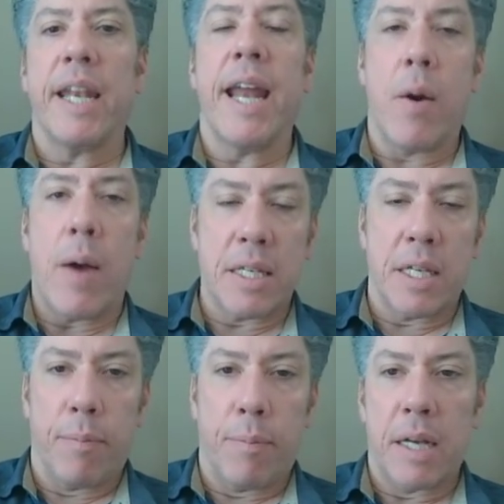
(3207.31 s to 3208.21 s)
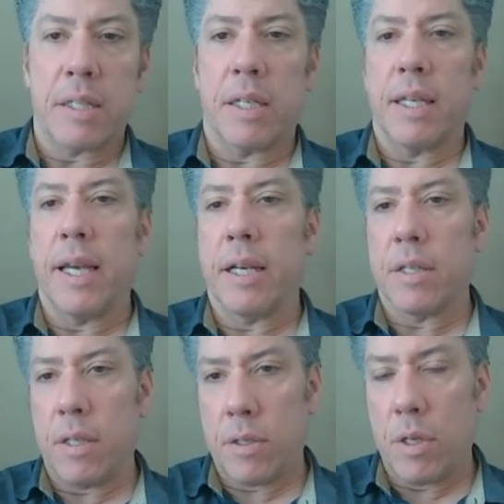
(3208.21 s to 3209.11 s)
and now I see a box at the
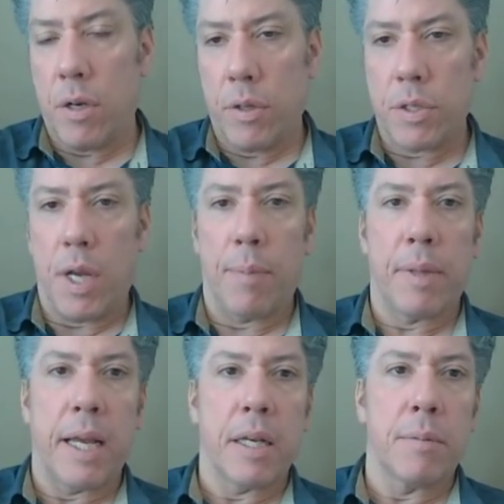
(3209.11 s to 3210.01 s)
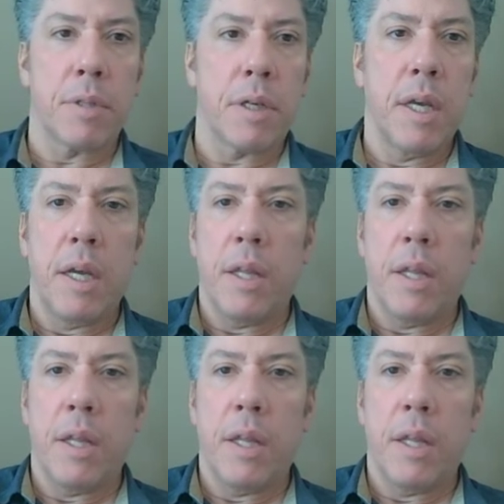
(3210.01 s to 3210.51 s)
exit so the stoplight comes on